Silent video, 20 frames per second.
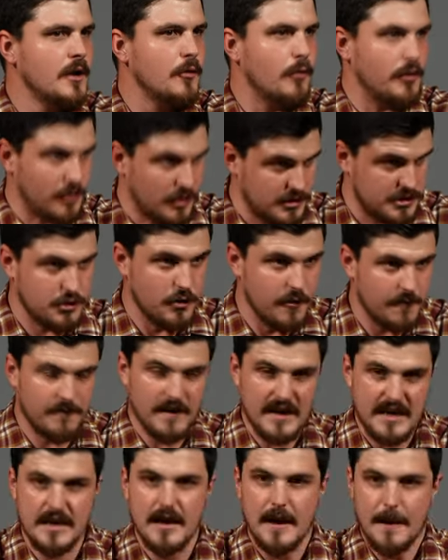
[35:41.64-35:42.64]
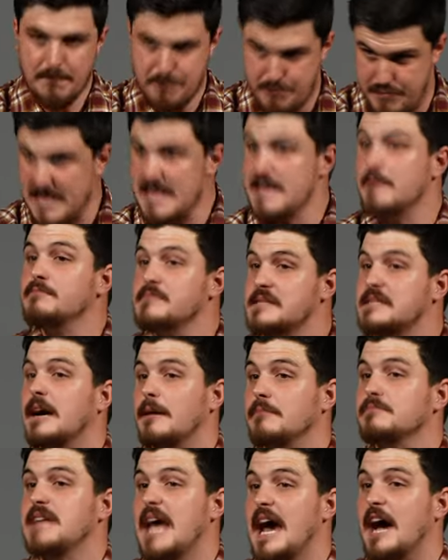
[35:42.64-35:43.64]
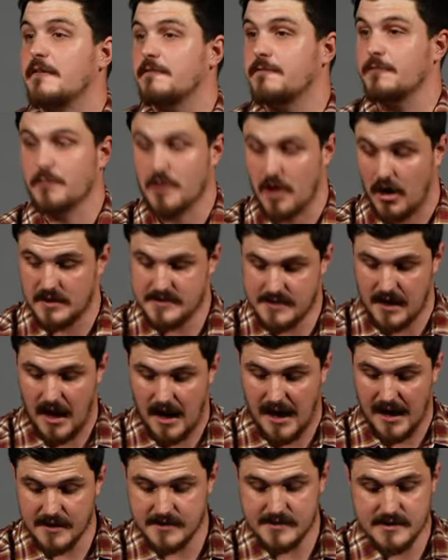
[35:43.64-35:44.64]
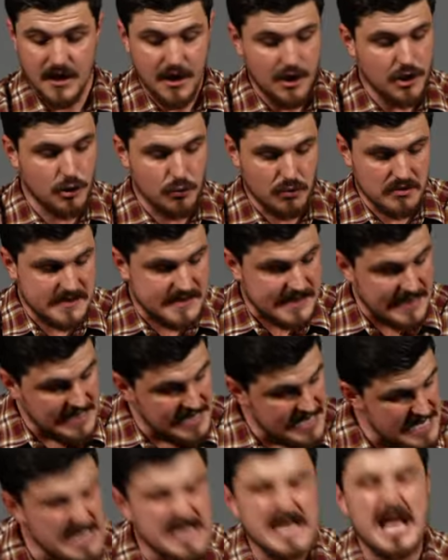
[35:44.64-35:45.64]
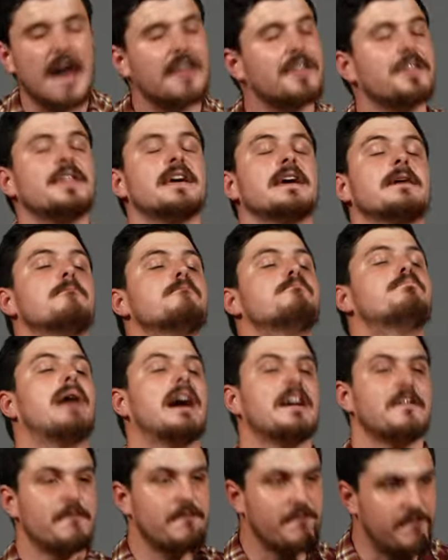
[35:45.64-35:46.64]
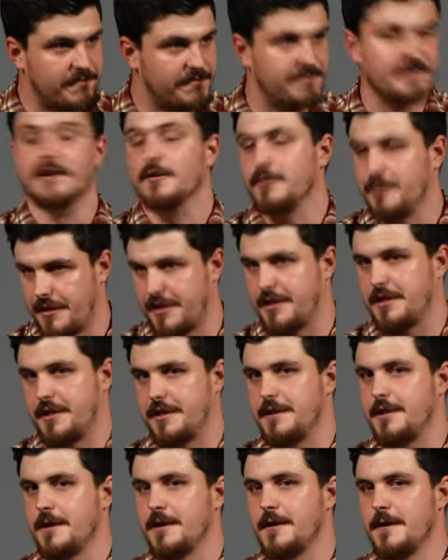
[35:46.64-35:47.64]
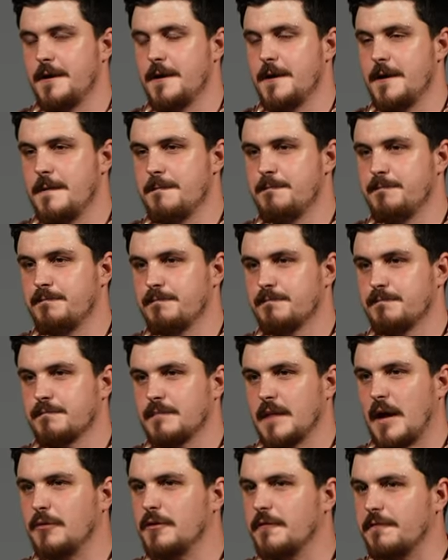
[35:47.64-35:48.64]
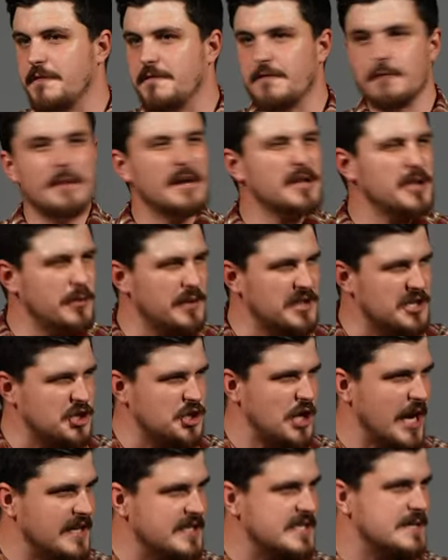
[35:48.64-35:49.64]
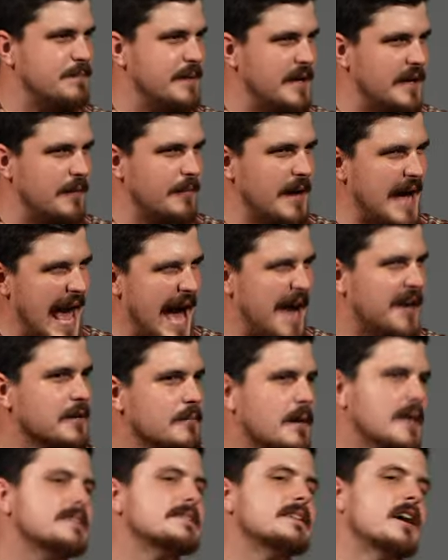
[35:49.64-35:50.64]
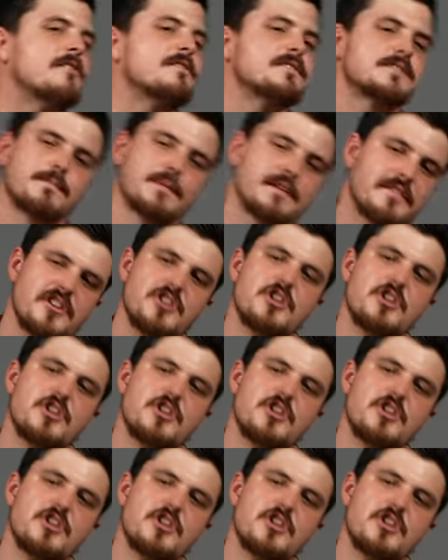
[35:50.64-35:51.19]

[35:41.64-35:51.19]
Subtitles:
when those UV beams come down from God's eyes, you will see nothing but filth. I wonder if you're familiar with Shakespeare. Am I outing myself as a bit of a